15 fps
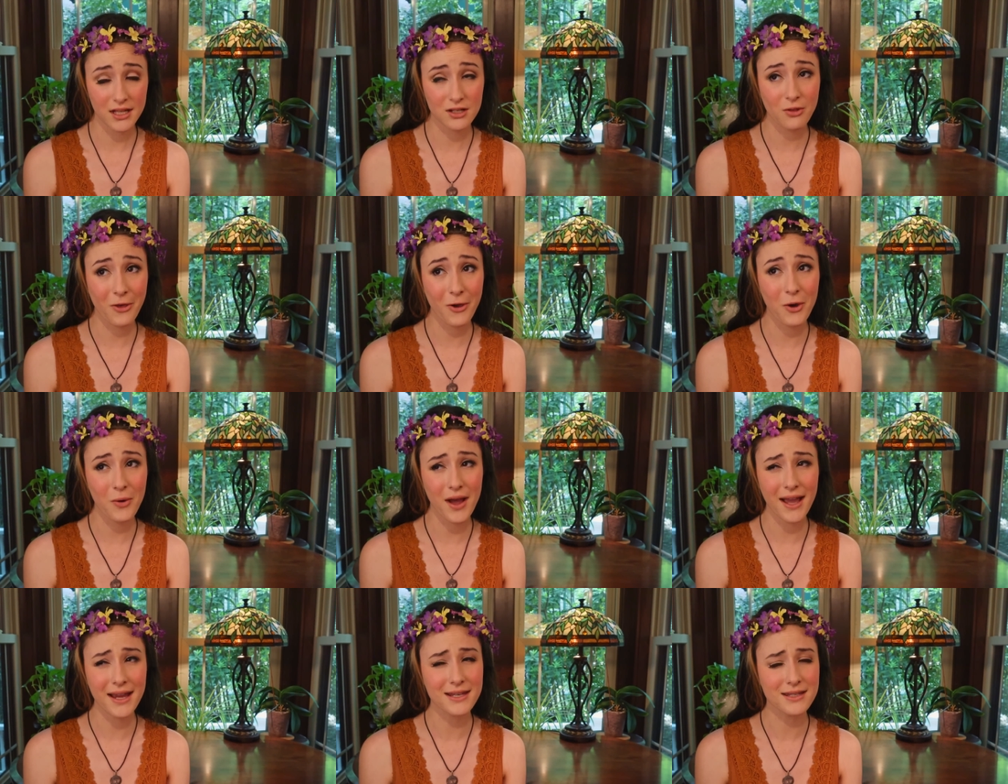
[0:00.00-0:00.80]
And
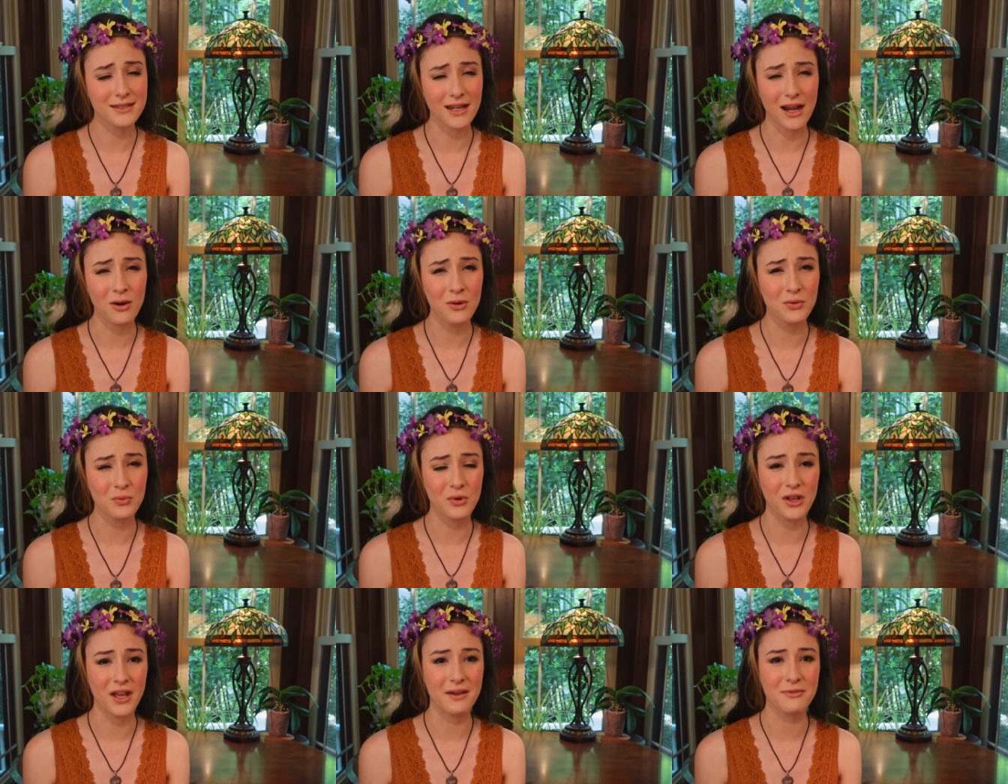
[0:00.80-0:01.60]
although I doubt
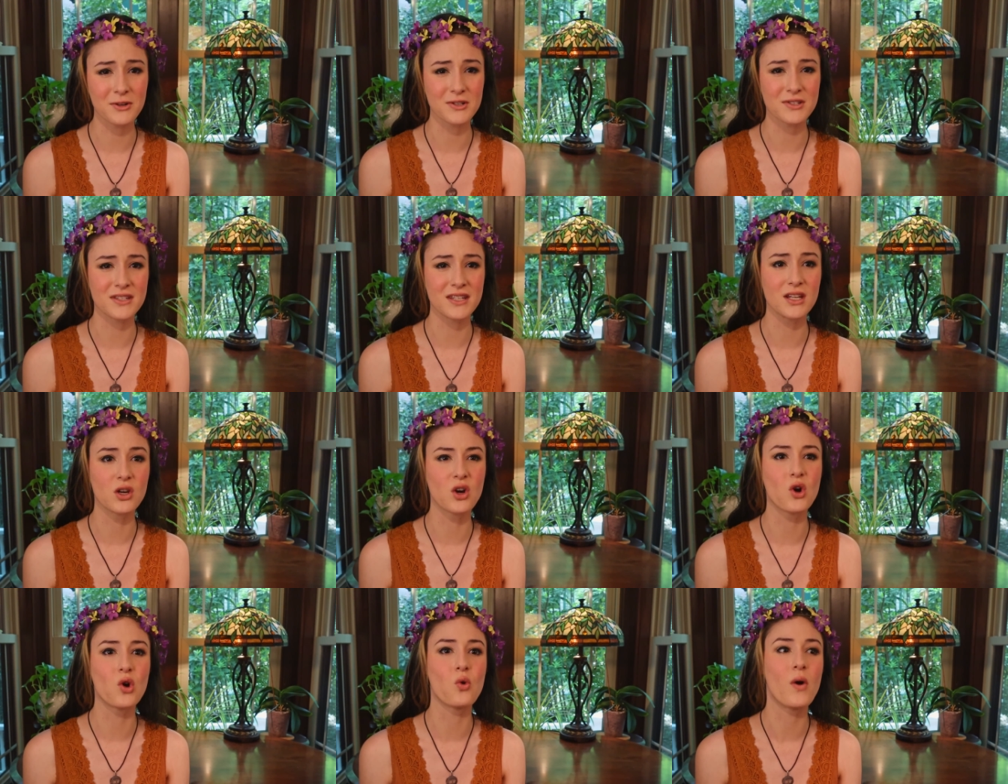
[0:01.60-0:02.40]
we'll ever
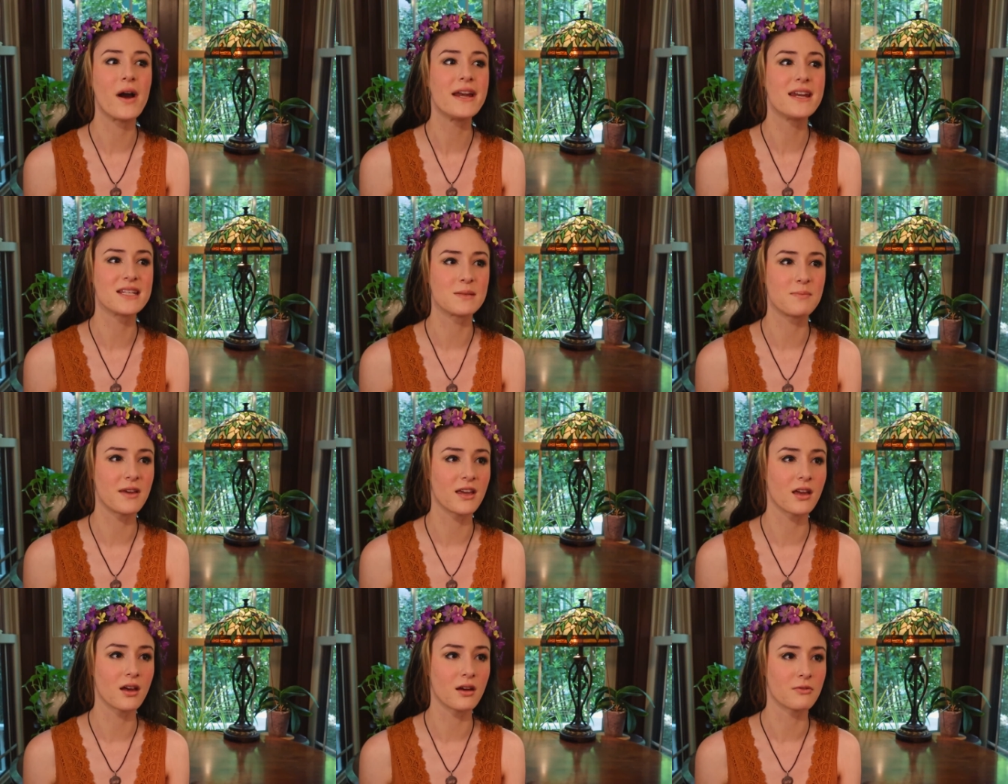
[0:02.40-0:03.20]
see quite as
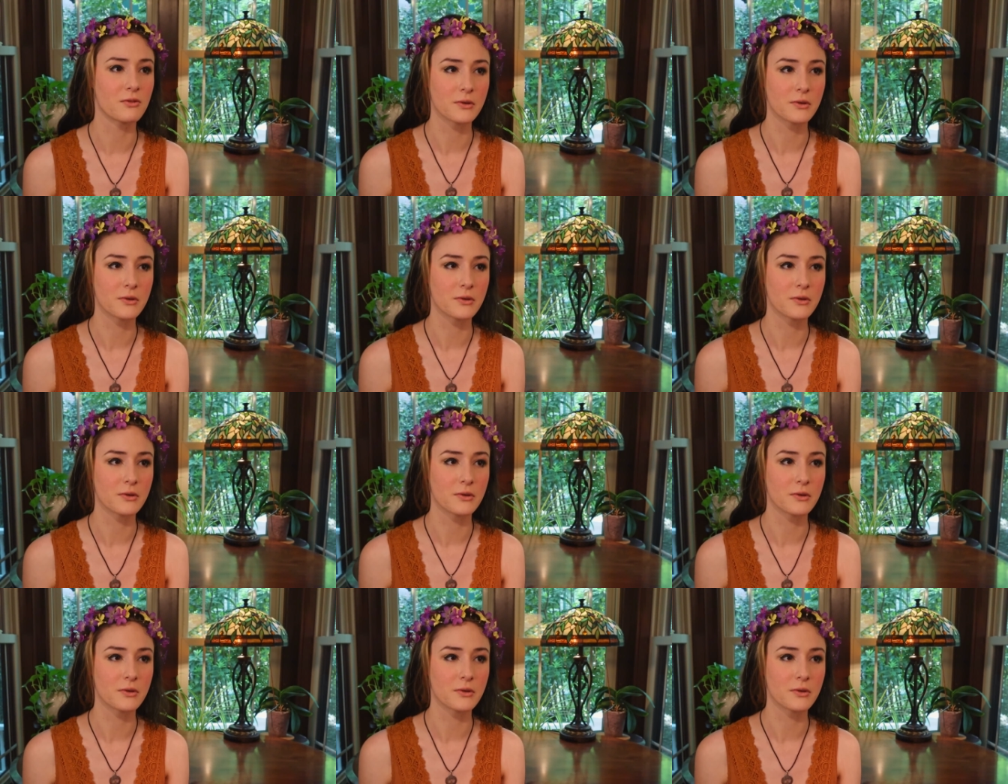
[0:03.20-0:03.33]
big of a